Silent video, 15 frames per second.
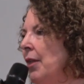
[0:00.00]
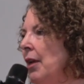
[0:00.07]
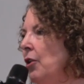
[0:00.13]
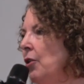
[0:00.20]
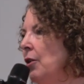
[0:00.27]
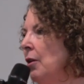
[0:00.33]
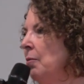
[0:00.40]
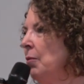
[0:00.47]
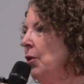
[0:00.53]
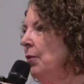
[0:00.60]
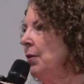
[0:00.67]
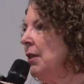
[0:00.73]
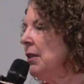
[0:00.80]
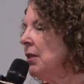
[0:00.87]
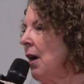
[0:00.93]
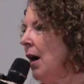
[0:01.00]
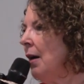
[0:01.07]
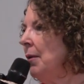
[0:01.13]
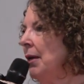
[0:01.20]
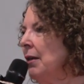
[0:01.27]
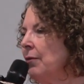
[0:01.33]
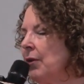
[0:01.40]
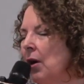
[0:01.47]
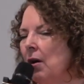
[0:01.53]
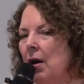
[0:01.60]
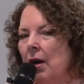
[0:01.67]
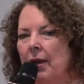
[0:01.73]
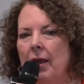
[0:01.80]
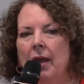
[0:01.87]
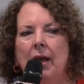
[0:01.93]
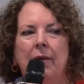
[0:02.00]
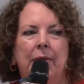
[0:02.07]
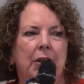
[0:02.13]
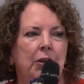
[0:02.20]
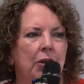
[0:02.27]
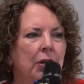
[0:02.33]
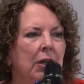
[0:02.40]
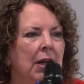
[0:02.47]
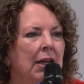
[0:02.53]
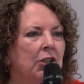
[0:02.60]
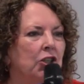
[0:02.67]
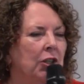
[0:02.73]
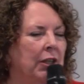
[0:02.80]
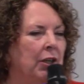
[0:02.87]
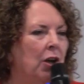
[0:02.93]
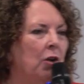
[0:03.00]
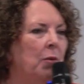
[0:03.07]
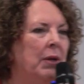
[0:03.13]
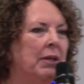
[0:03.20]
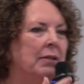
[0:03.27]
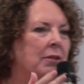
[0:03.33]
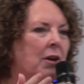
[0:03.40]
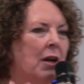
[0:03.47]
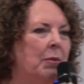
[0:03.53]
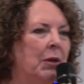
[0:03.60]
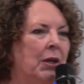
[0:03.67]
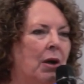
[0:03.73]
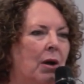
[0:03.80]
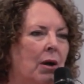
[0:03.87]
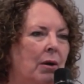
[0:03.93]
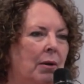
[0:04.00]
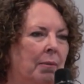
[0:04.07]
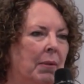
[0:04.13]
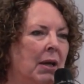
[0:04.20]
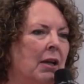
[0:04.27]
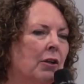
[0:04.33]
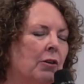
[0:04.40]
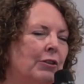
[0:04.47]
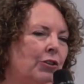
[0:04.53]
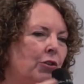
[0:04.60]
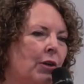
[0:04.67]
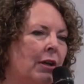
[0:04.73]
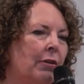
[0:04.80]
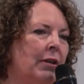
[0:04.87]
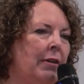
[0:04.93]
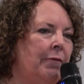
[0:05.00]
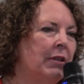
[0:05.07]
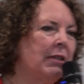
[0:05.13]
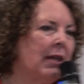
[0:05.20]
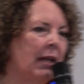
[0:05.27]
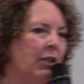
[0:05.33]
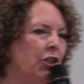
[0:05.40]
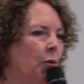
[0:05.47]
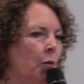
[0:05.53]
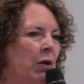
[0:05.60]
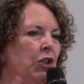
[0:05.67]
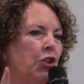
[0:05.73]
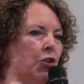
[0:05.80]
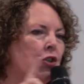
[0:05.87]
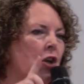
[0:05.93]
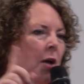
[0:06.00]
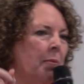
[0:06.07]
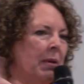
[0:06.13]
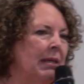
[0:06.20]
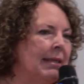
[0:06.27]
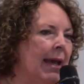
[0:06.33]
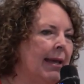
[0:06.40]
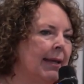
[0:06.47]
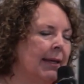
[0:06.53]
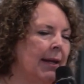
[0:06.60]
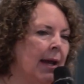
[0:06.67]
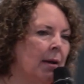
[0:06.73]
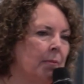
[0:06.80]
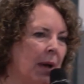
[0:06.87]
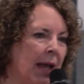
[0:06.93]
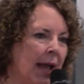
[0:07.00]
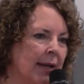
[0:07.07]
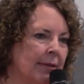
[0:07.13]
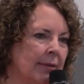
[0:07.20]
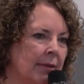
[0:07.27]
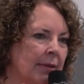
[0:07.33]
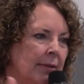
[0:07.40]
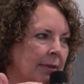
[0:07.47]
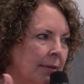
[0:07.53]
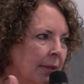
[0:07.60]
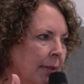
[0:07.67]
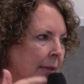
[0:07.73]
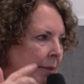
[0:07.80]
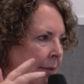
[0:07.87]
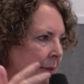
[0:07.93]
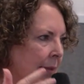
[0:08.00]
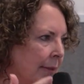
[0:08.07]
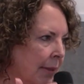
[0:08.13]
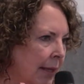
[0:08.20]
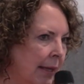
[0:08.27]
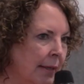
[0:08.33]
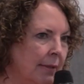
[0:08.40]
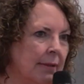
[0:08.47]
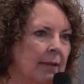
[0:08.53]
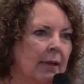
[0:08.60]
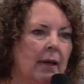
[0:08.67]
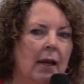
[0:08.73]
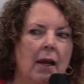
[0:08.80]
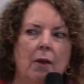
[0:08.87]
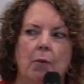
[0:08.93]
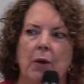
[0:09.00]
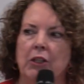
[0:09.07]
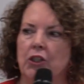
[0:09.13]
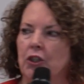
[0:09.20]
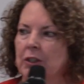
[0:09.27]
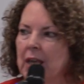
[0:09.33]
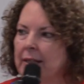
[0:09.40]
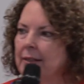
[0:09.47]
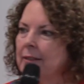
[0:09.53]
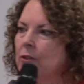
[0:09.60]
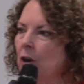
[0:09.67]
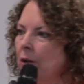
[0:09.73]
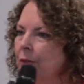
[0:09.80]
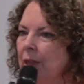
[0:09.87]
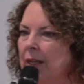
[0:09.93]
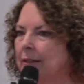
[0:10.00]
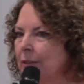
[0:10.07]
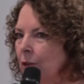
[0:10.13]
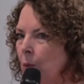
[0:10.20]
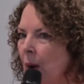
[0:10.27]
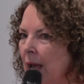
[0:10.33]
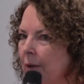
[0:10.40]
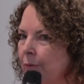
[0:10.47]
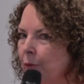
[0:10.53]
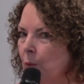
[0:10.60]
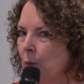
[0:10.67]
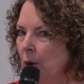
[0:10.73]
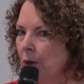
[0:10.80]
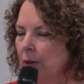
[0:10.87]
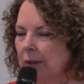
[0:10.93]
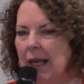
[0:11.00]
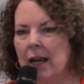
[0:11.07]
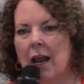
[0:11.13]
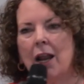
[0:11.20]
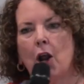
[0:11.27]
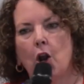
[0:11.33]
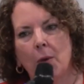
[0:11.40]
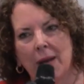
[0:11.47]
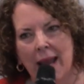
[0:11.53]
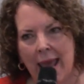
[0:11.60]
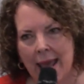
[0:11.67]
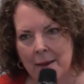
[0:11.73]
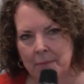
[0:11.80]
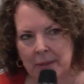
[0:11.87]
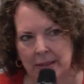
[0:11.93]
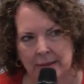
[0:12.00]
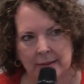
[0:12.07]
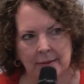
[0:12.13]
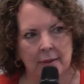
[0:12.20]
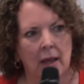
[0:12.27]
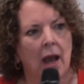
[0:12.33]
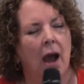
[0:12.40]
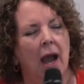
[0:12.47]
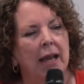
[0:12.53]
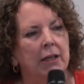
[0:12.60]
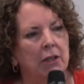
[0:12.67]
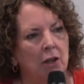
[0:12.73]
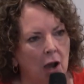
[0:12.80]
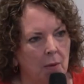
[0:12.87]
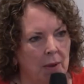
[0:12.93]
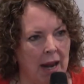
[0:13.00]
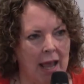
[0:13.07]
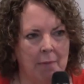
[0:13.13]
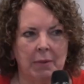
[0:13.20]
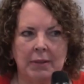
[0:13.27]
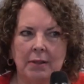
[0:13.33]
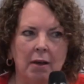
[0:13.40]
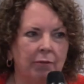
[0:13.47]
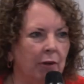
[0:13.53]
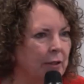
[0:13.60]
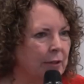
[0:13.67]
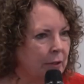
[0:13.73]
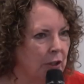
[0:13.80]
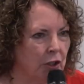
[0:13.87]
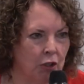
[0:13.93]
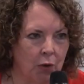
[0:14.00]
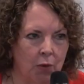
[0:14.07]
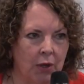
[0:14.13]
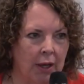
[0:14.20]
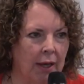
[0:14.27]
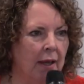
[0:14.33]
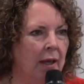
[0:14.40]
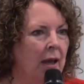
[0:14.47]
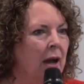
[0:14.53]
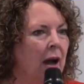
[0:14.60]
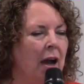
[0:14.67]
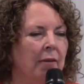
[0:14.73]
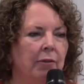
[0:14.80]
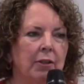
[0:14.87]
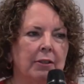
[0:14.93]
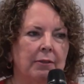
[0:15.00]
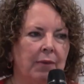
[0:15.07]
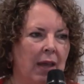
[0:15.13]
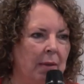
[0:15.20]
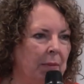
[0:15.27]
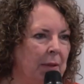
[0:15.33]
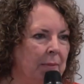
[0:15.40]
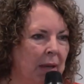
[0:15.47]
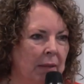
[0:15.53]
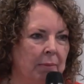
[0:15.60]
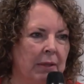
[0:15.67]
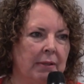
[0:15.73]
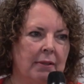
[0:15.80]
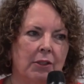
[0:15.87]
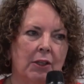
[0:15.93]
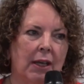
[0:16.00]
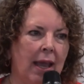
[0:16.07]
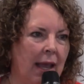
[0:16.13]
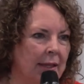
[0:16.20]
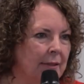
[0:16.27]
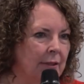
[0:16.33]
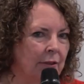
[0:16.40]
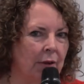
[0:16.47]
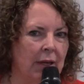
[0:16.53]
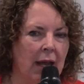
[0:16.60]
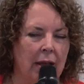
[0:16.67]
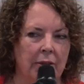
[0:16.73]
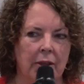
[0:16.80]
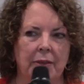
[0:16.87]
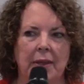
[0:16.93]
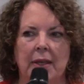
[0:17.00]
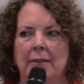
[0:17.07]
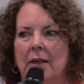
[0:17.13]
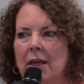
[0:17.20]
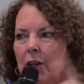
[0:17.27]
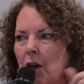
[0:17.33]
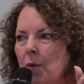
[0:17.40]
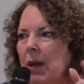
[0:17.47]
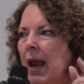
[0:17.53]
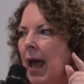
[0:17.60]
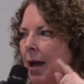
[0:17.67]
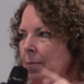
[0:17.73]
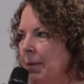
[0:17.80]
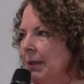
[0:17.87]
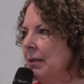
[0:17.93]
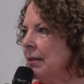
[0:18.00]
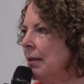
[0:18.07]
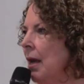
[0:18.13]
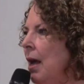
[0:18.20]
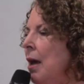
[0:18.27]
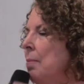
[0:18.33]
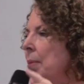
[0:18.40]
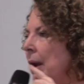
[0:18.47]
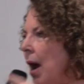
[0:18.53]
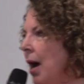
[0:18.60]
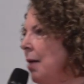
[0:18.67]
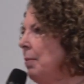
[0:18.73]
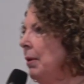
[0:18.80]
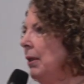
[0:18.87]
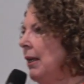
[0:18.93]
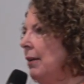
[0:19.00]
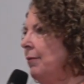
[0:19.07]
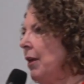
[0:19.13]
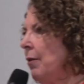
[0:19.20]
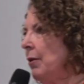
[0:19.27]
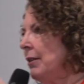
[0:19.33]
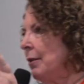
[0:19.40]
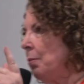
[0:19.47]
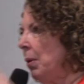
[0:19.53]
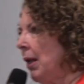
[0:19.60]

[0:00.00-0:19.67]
that you can move in the timing of God, that you can actually know when it's time to go home, because you've got an invitation. We should not be taken out by accident, sickness, disease. We should. That's the way of the world, and I know it happens. I know it happens. I've lost a daughter. I've lost family members to cancer and other things. I know it happens, but I believe there is a